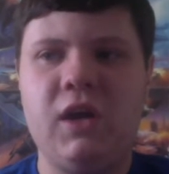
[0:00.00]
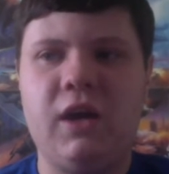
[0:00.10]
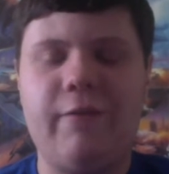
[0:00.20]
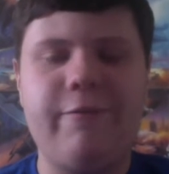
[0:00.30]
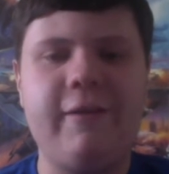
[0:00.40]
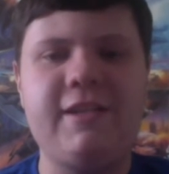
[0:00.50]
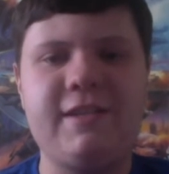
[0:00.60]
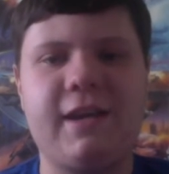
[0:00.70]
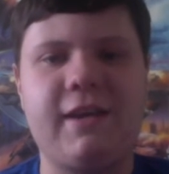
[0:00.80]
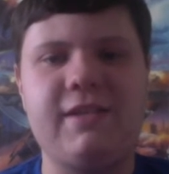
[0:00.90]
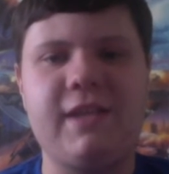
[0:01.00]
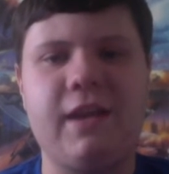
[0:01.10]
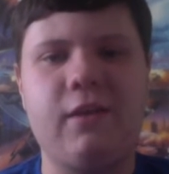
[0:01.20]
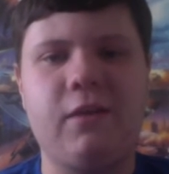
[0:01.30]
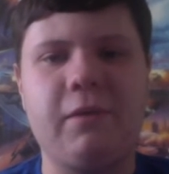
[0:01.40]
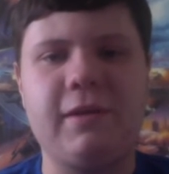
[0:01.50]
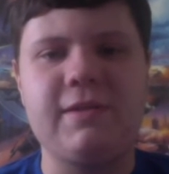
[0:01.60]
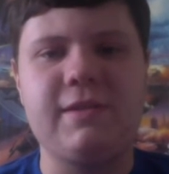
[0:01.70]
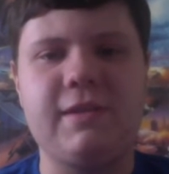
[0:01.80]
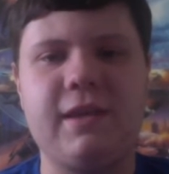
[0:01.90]
a face that can stand up
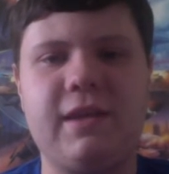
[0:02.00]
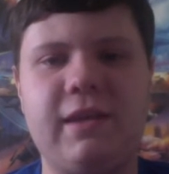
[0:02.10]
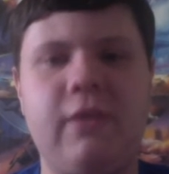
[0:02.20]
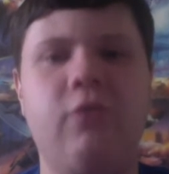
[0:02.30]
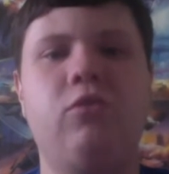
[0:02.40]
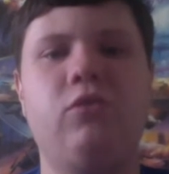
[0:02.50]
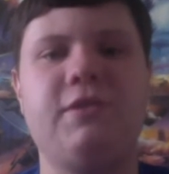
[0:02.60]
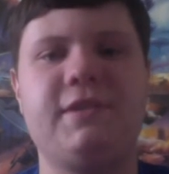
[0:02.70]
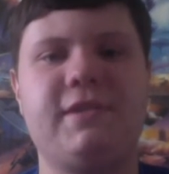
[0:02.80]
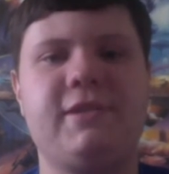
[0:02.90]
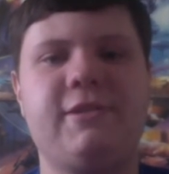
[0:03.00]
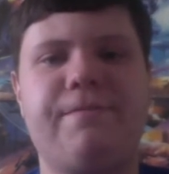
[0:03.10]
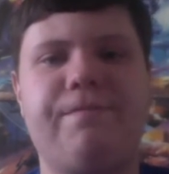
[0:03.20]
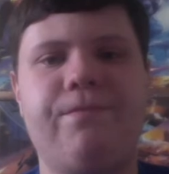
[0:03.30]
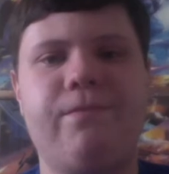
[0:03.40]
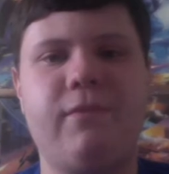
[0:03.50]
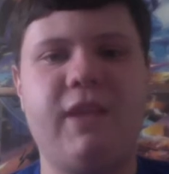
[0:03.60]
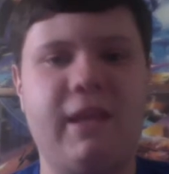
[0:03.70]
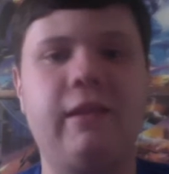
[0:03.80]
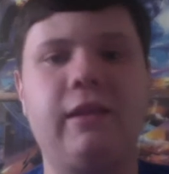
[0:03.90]
against the heels
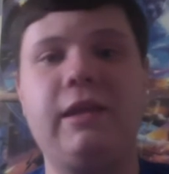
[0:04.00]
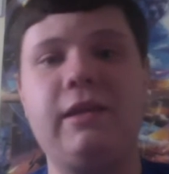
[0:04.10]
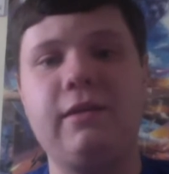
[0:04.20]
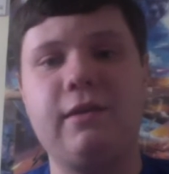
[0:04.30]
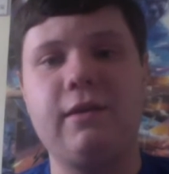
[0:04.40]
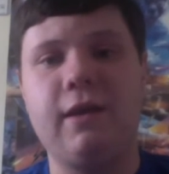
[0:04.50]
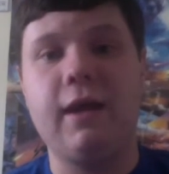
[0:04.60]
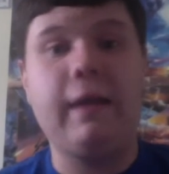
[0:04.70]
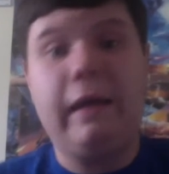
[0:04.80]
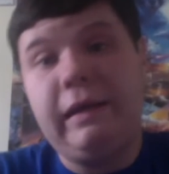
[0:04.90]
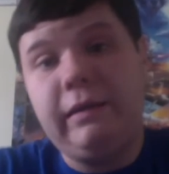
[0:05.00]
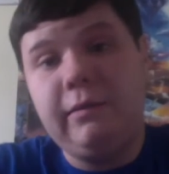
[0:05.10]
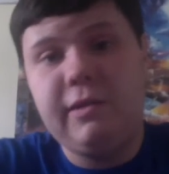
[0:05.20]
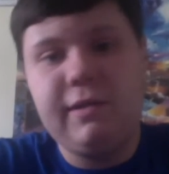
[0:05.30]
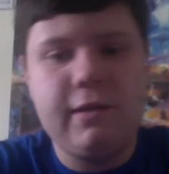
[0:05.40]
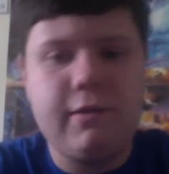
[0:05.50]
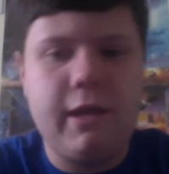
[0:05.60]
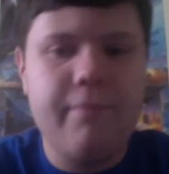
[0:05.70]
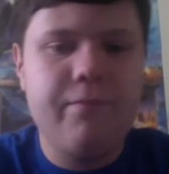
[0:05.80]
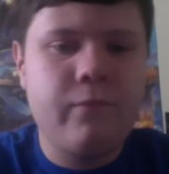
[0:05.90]
in the league. And I just like
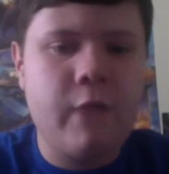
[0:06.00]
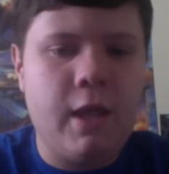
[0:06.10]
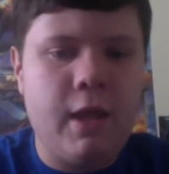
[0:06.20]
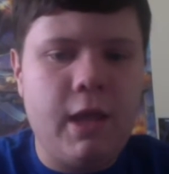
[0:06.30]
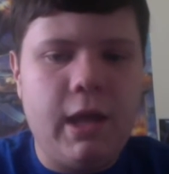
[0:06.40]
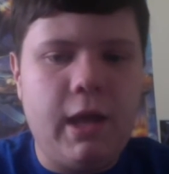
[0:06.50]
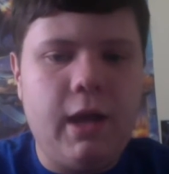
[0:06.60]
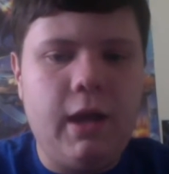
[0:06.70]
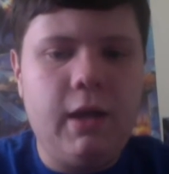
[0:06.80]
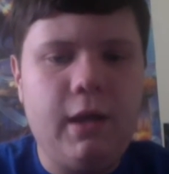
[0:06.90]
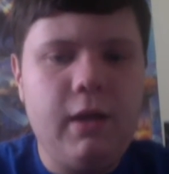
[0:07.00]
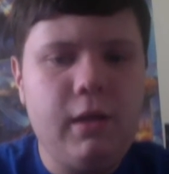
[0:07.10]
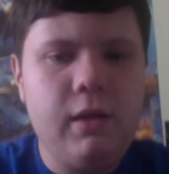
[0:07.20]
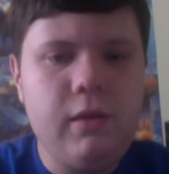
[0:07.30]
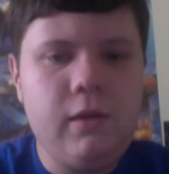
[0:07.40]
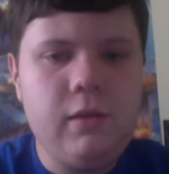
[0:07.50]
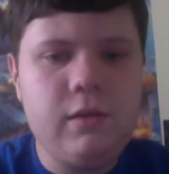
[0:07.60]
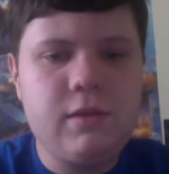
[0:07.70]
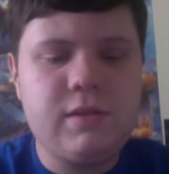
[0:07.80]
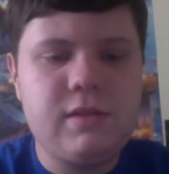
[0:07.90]
that.
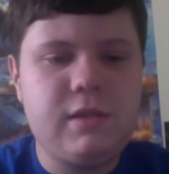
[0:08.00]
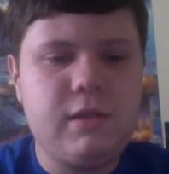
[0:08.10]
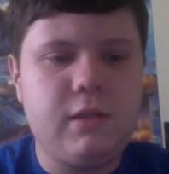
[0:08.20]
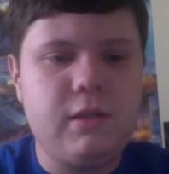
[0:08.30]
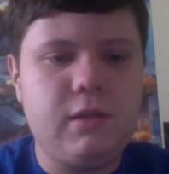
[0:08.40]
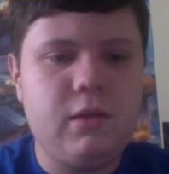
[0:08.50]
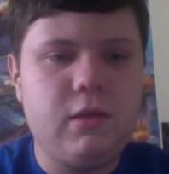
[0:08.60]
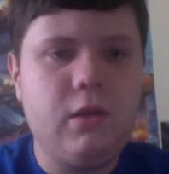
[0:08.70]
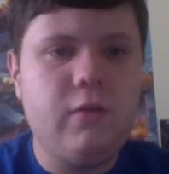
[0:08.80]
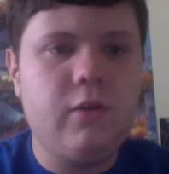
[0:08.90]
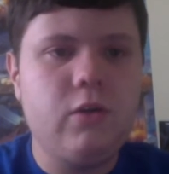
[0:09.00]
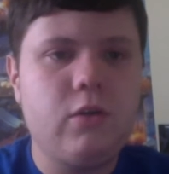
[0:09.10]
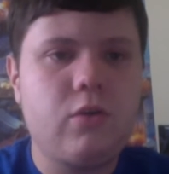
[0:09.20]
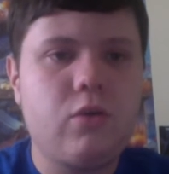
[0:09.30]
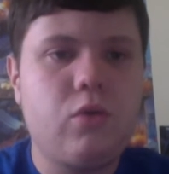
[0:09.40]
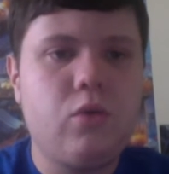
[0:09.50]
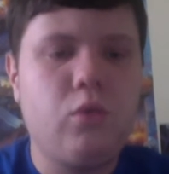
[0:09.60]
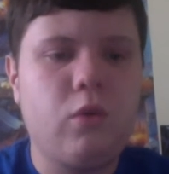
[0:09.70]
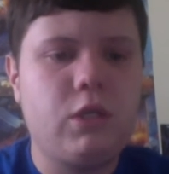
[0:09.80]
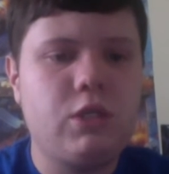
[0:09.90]
Let's see. Another
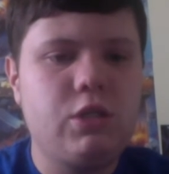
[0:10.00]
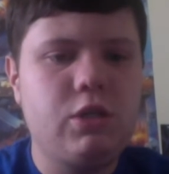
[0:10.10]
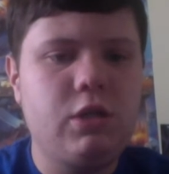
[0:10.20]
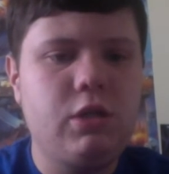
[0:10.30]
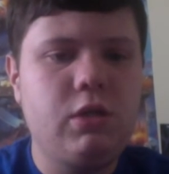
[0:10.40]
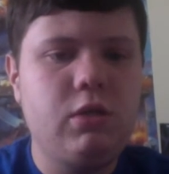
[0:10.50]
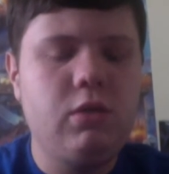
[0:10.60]
question